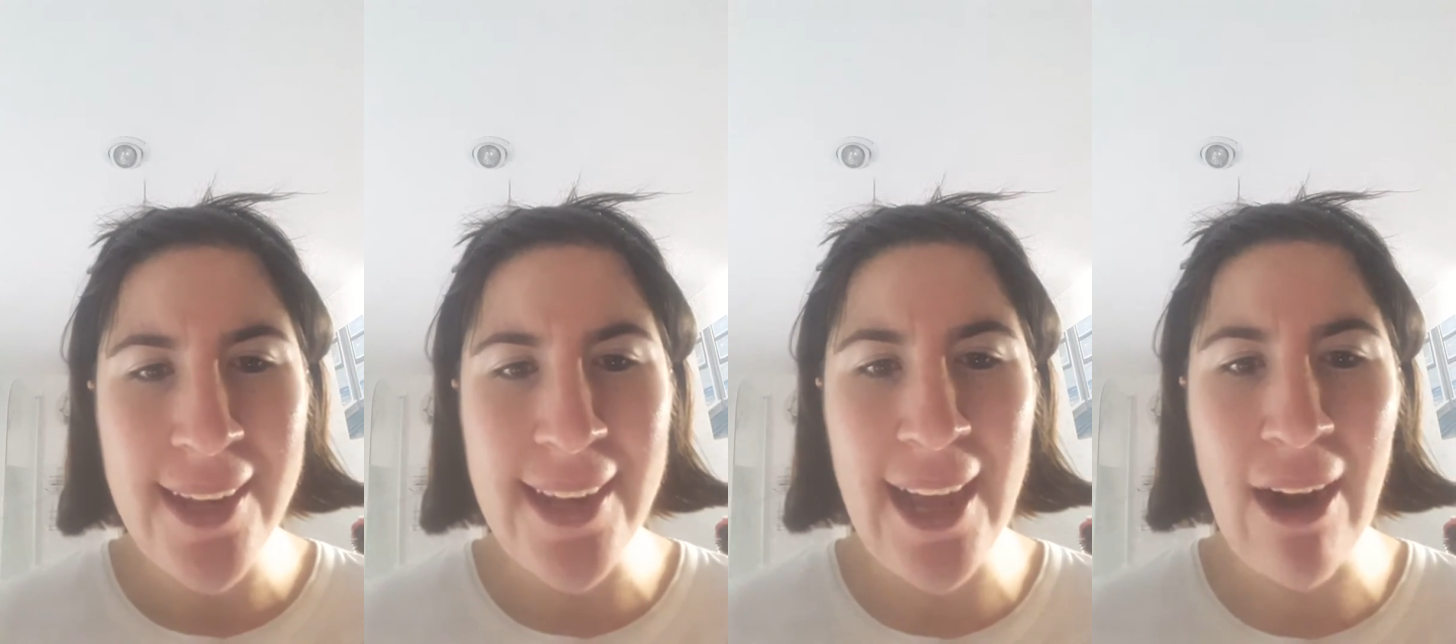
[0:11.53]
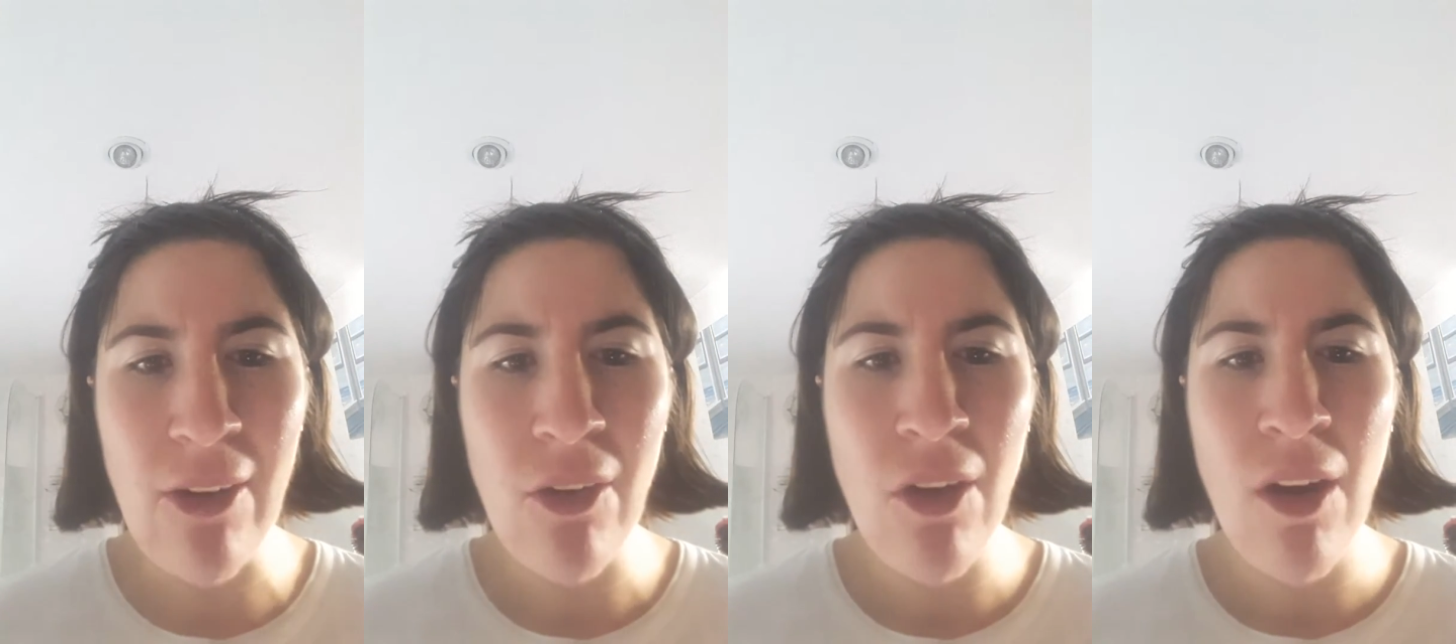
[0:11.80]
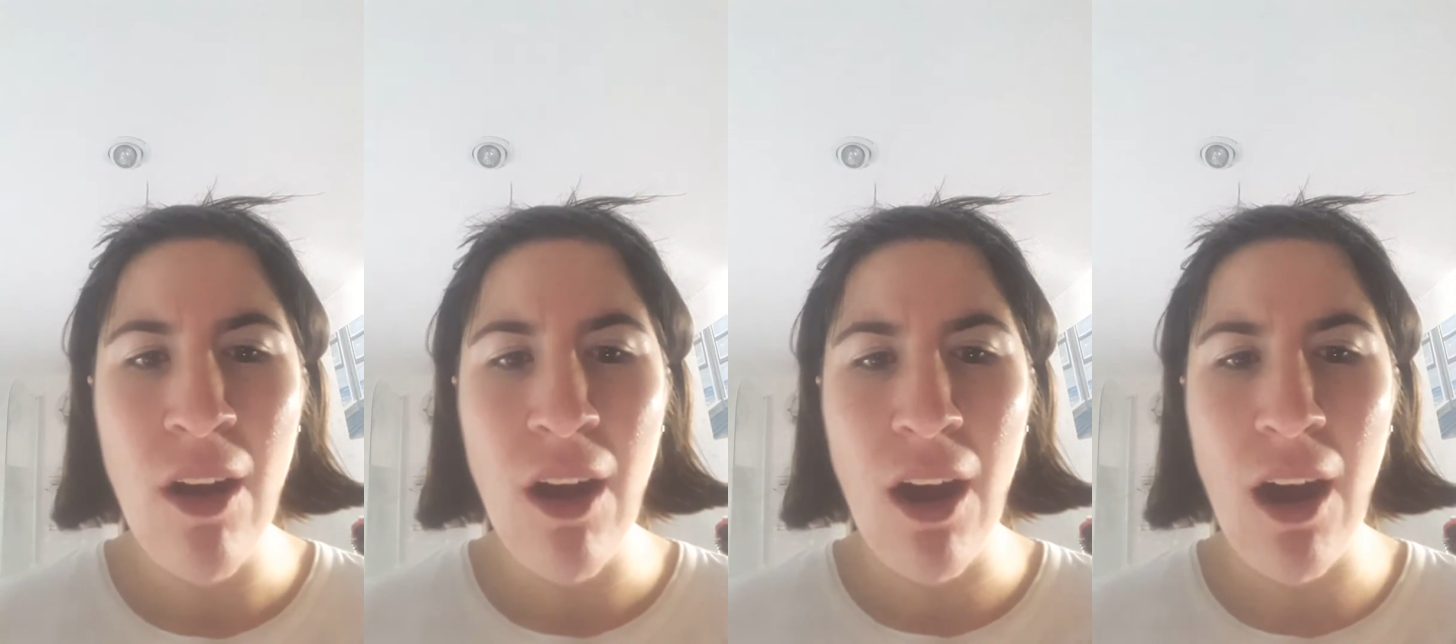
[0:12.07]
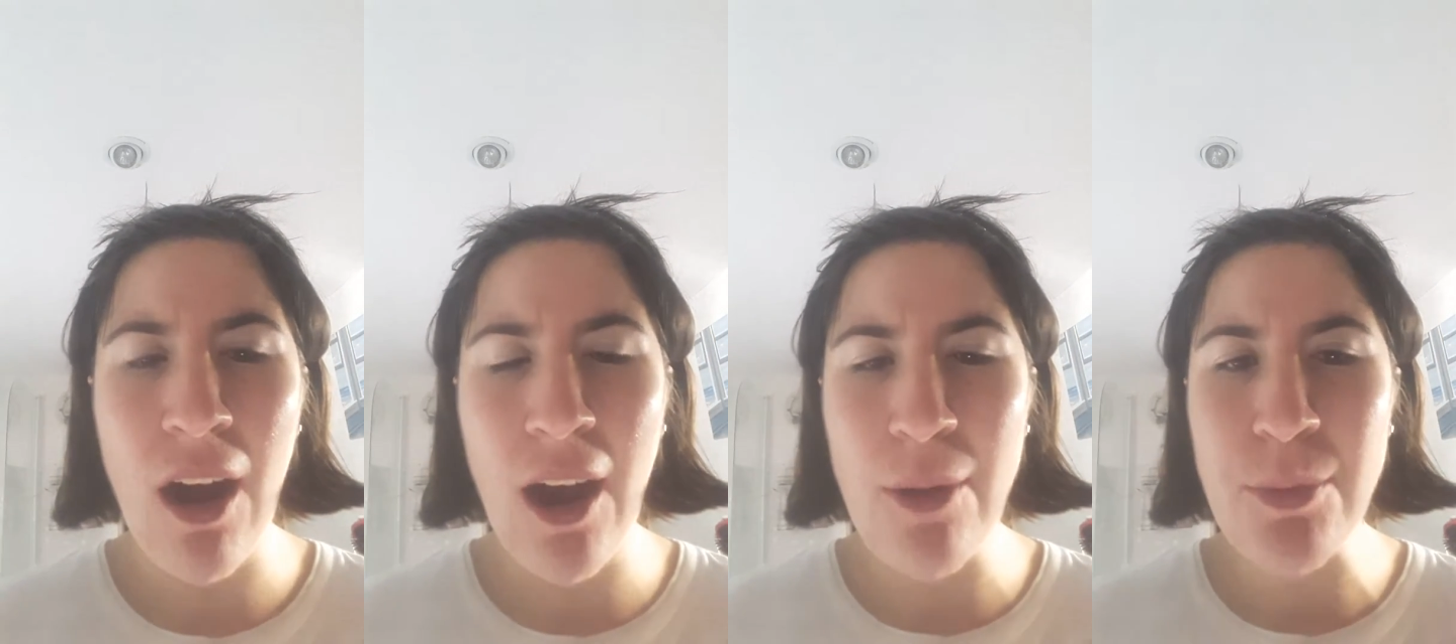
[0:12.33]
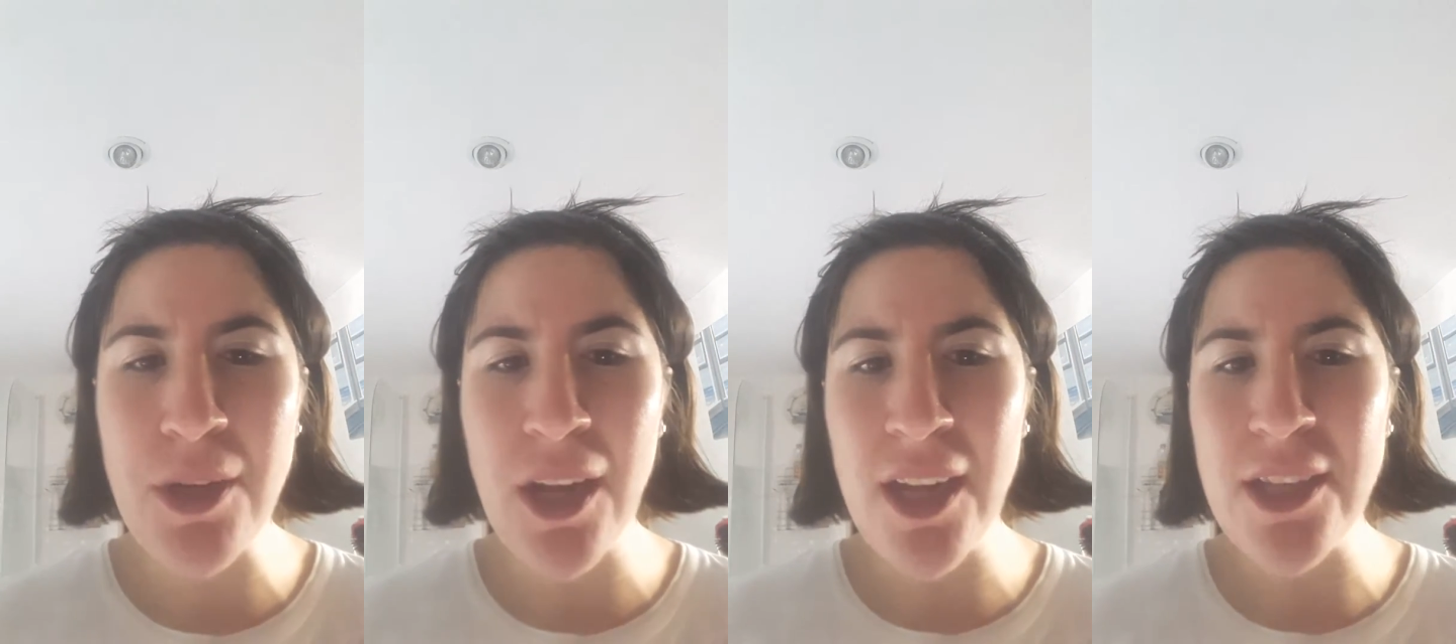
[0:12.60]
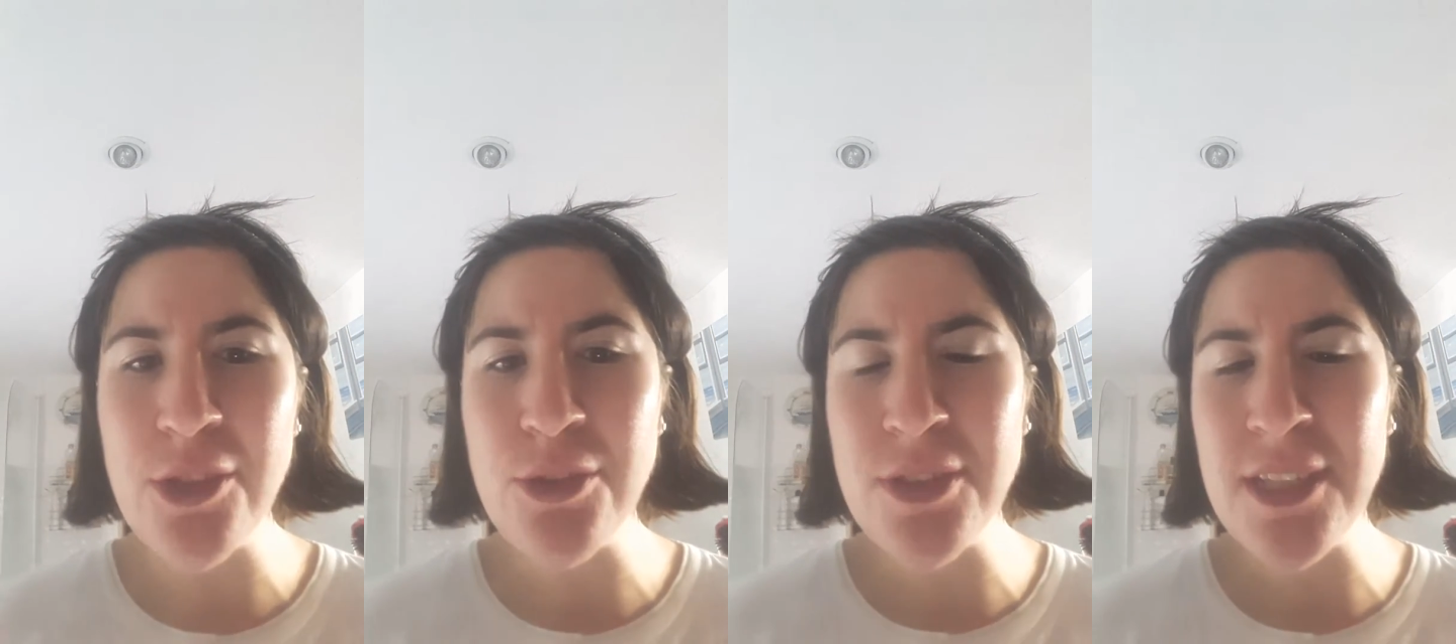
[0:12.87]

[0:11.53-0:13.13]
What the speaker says: Now, I would like you